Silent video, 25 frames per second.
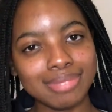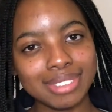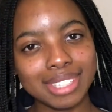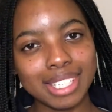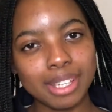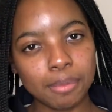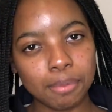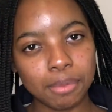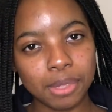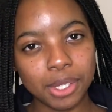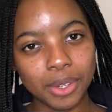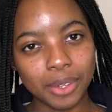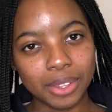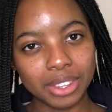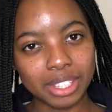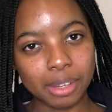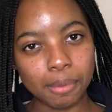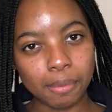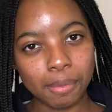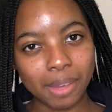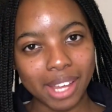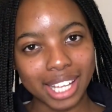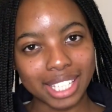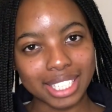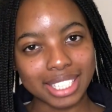be on their
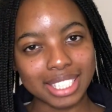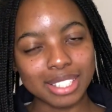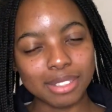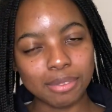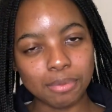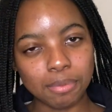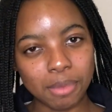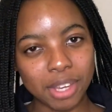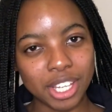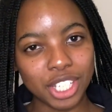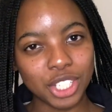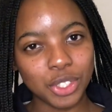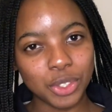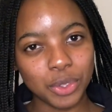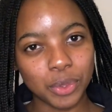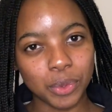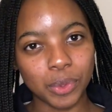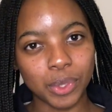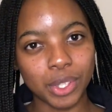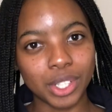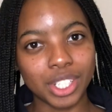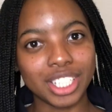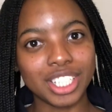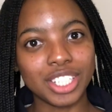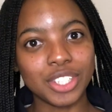backs. Make
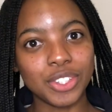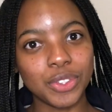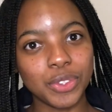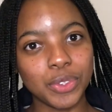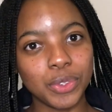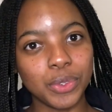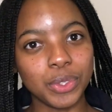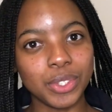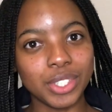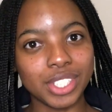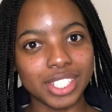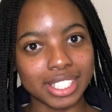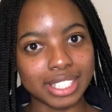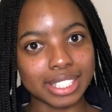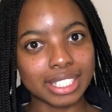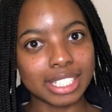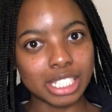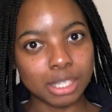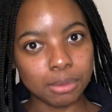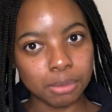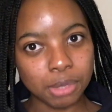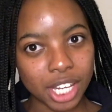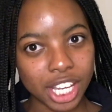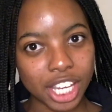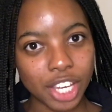sure you just keep
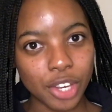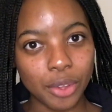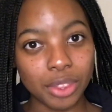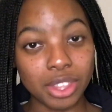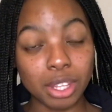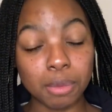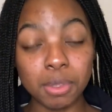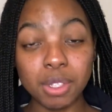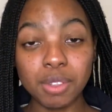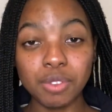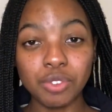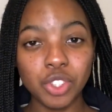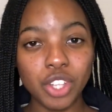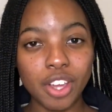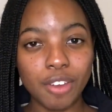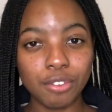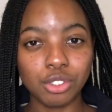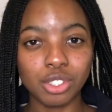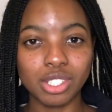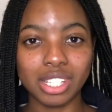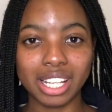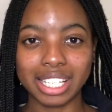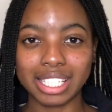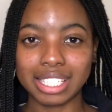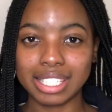checking on them. Even if you have to
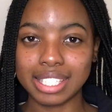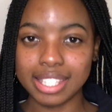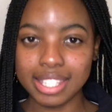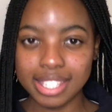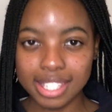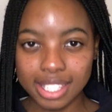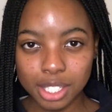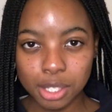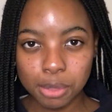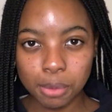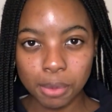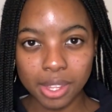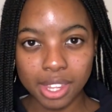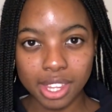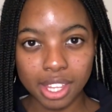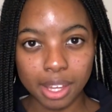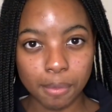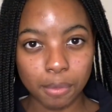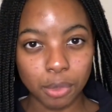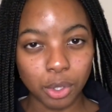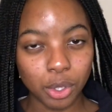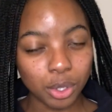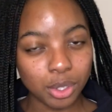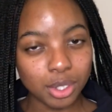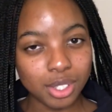like sit with them,
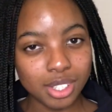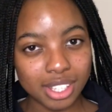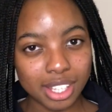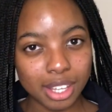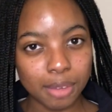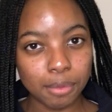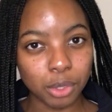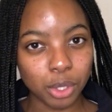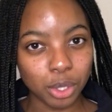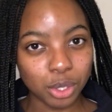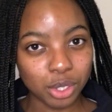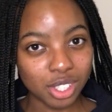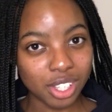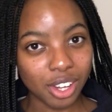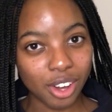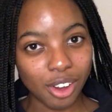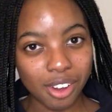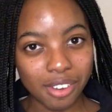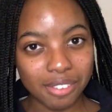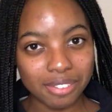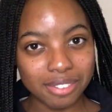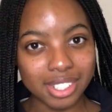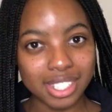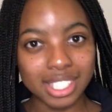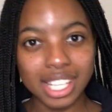go to their
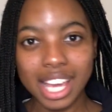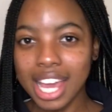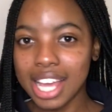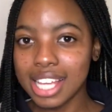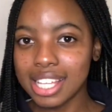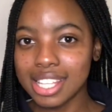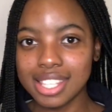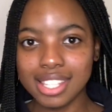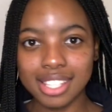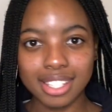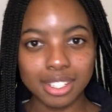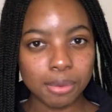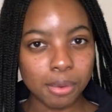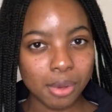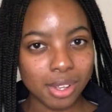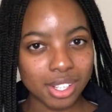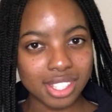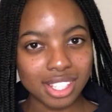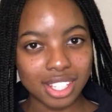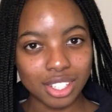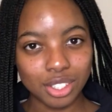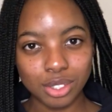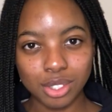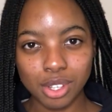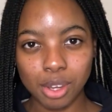office, sit whilst they
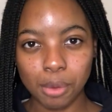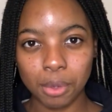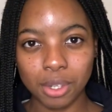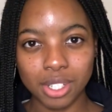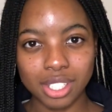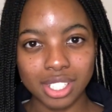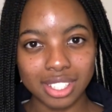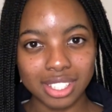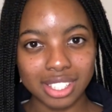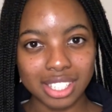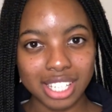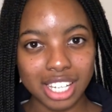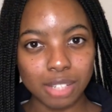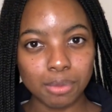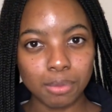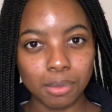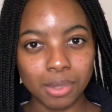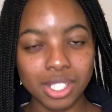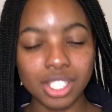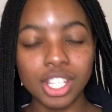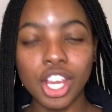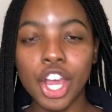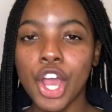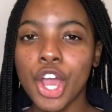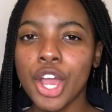do your personal statement,
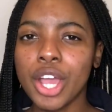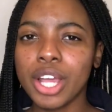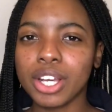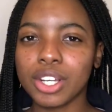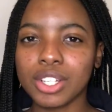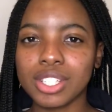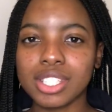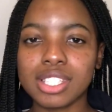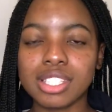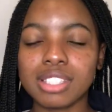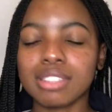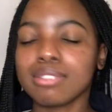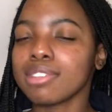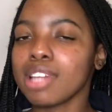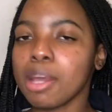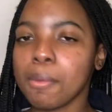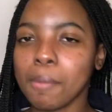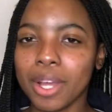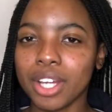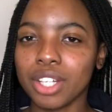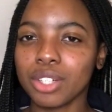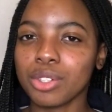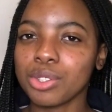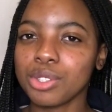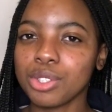because they might
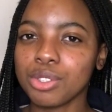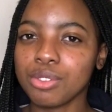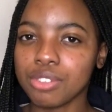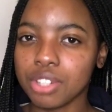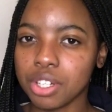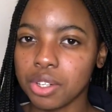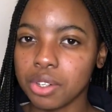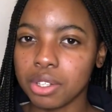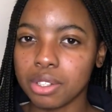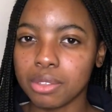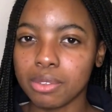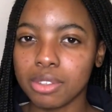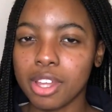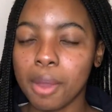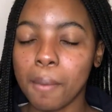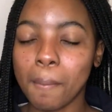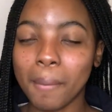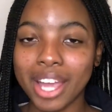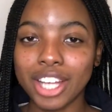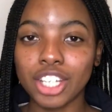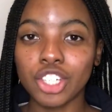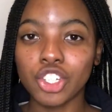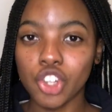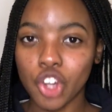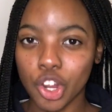
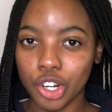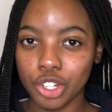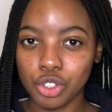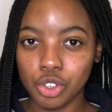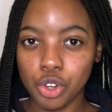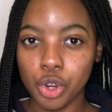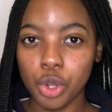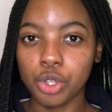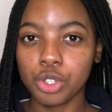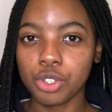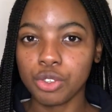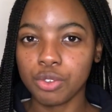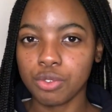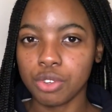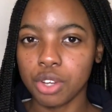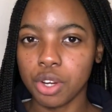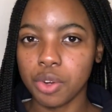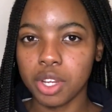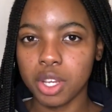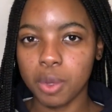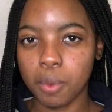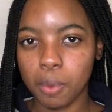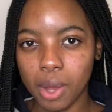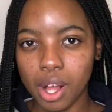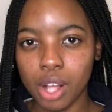not know you very
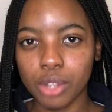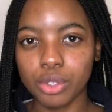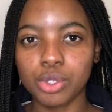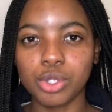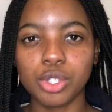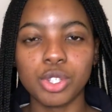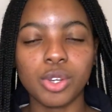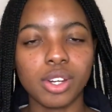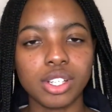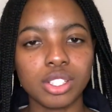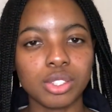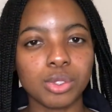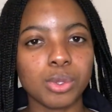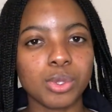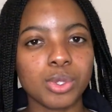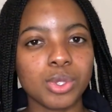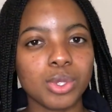well. So you want to also